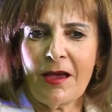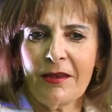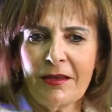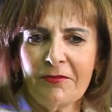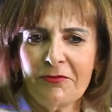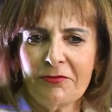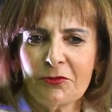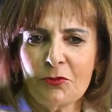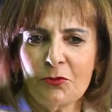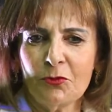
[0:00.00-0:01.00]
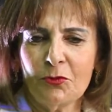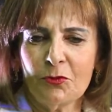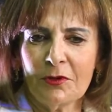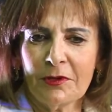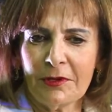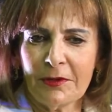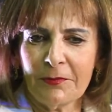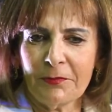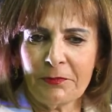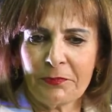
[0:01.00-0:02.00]
I love
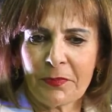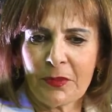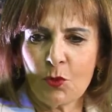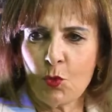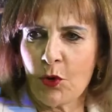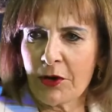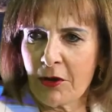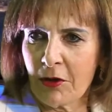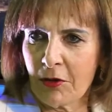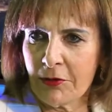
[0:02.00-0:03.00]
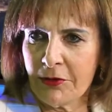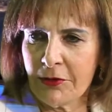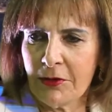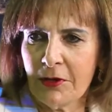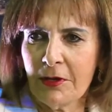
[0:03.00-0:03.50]
to work hard